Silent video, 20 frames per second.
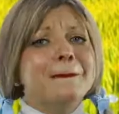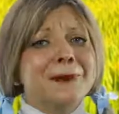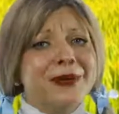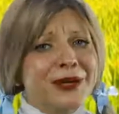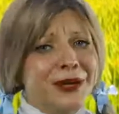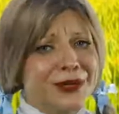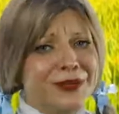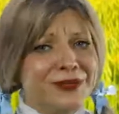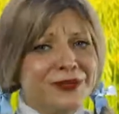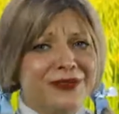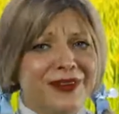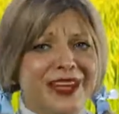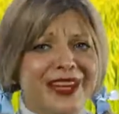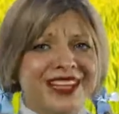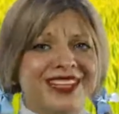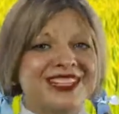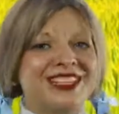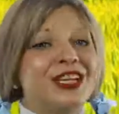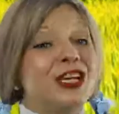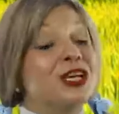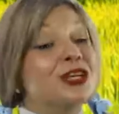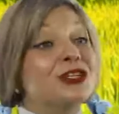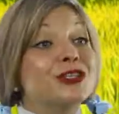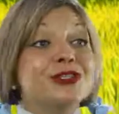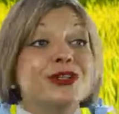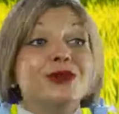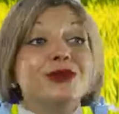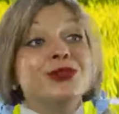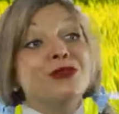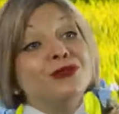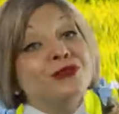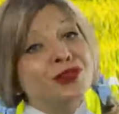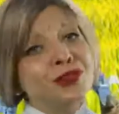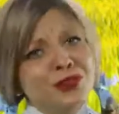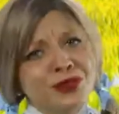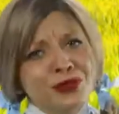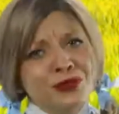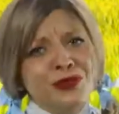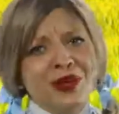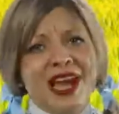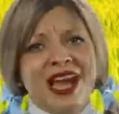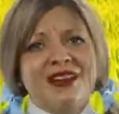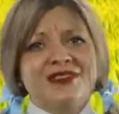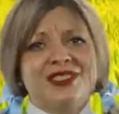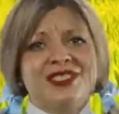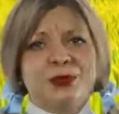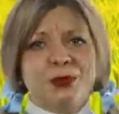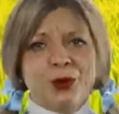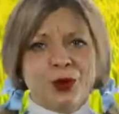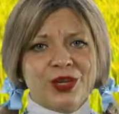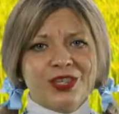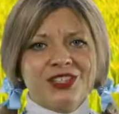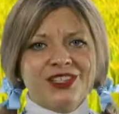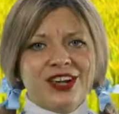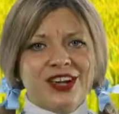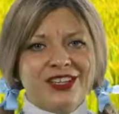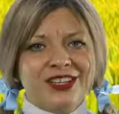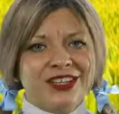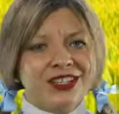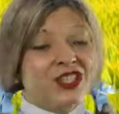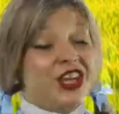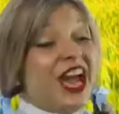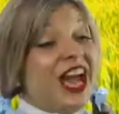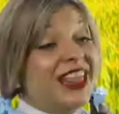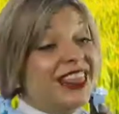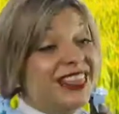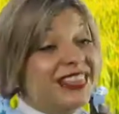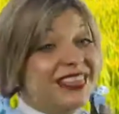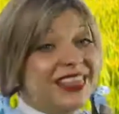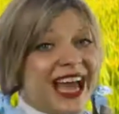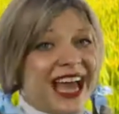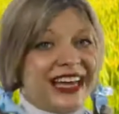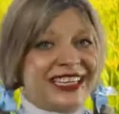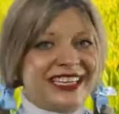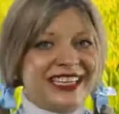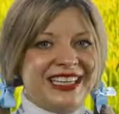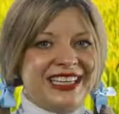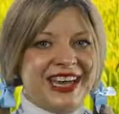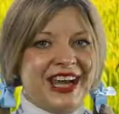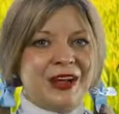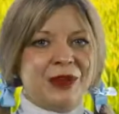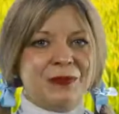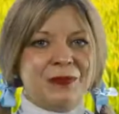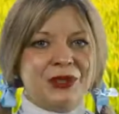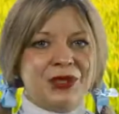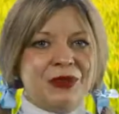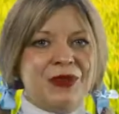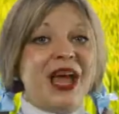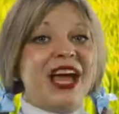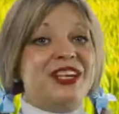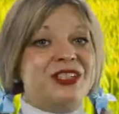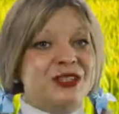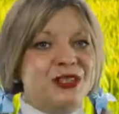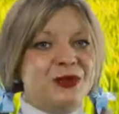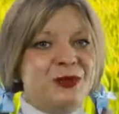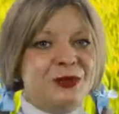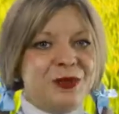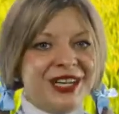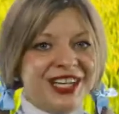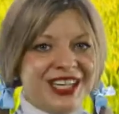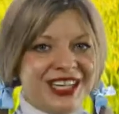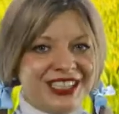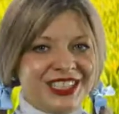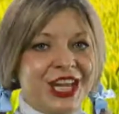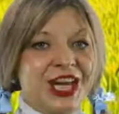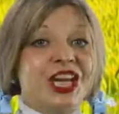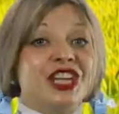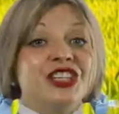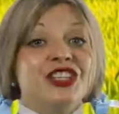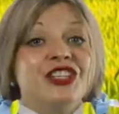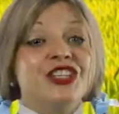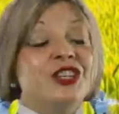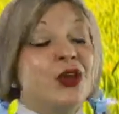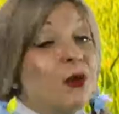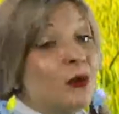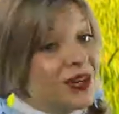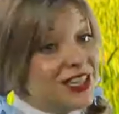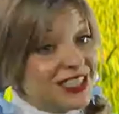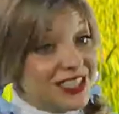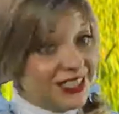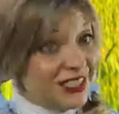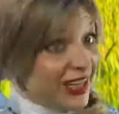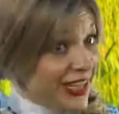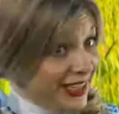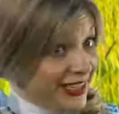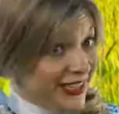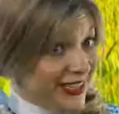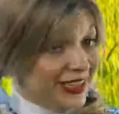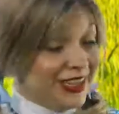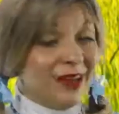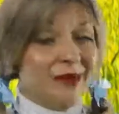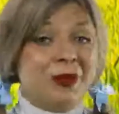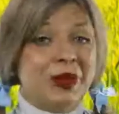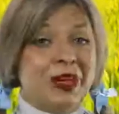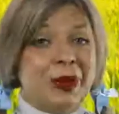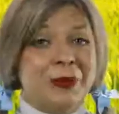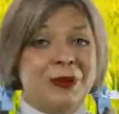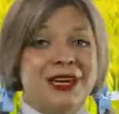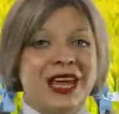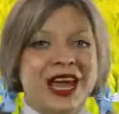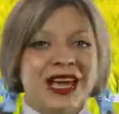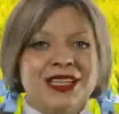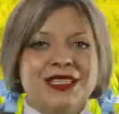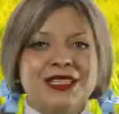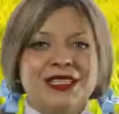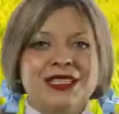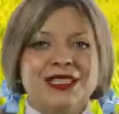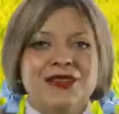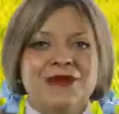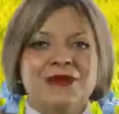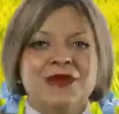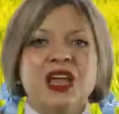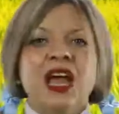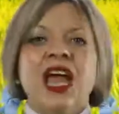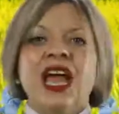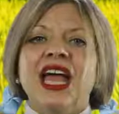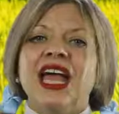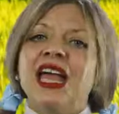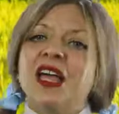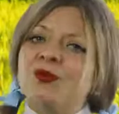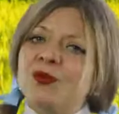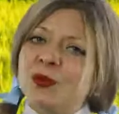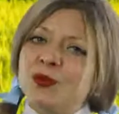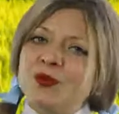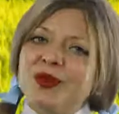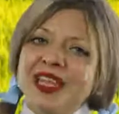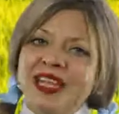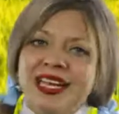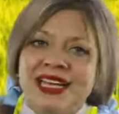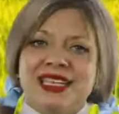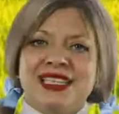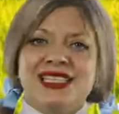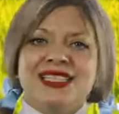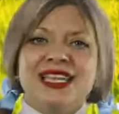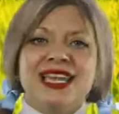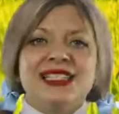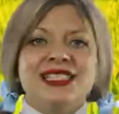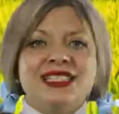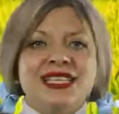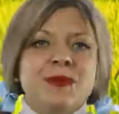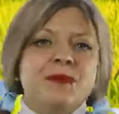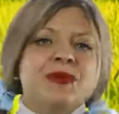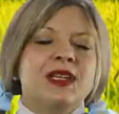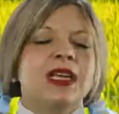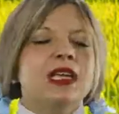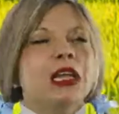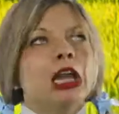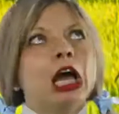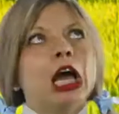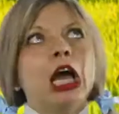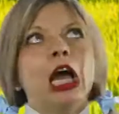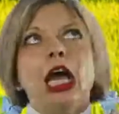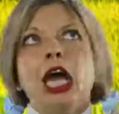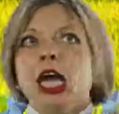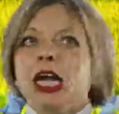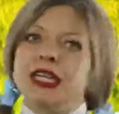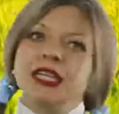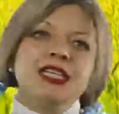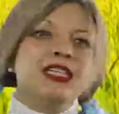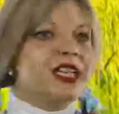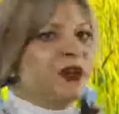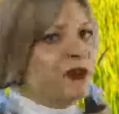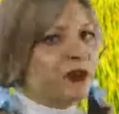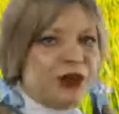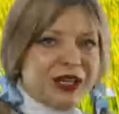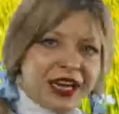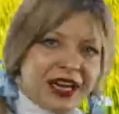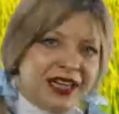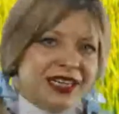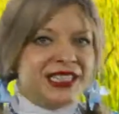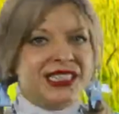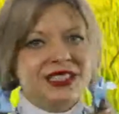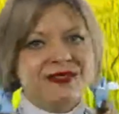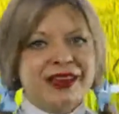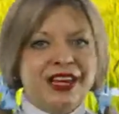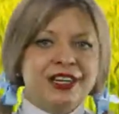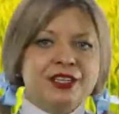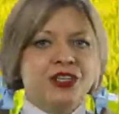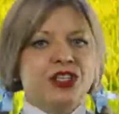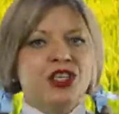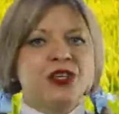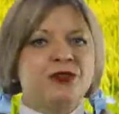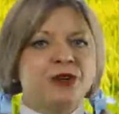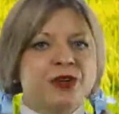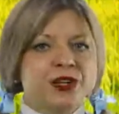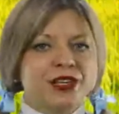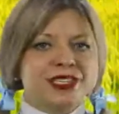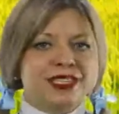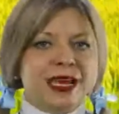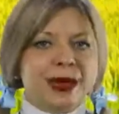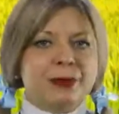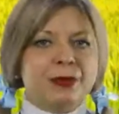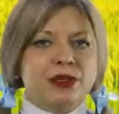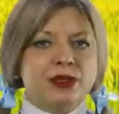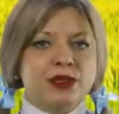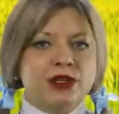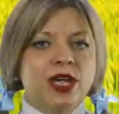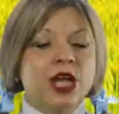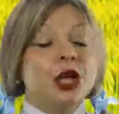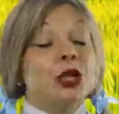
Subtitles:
Perfect. So you do have some world knowledge, and that can help you as you read to know what is likely coming up next. If a reading said something like the different kinds of energy, for example,